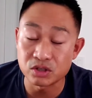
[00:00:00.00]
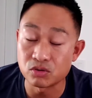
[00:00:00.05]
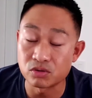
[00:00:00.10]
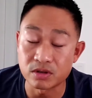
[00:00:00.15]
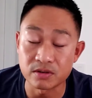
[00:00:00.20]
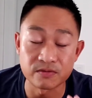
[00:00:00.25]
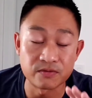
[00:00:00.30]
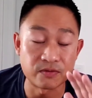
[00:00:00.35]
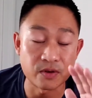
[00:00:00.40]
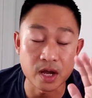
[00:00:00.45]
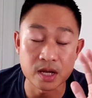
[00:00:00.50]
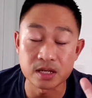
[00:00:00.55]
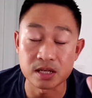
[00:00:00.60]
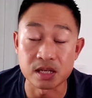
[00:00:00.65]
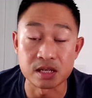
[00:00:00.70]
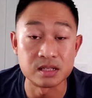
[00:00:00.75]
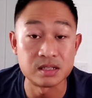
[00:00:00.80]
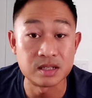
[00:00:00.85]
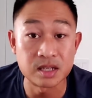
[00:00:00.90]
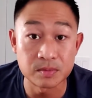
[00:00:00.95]
You can find it
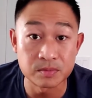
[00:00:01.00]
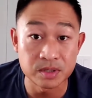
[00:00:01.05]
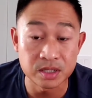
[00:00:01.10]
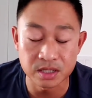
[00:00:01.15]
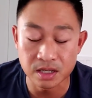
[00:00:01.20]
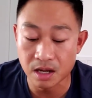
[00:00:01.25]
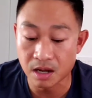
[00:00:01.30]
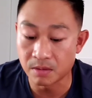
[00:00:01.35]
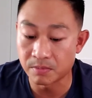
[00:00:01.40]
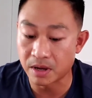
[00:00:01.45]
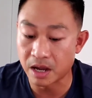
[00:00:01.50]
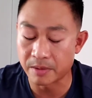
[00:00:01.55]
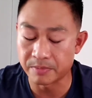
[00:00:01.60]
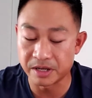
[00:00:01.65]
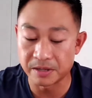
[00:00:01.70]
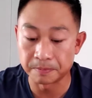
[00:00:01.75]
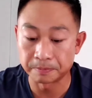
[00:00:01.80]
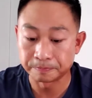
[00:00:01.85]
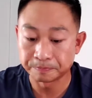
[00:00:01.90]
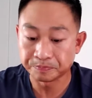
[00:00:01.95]
in dim sum. I
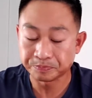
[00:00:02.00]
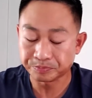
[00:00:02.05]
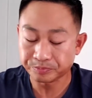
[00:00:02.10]
mean,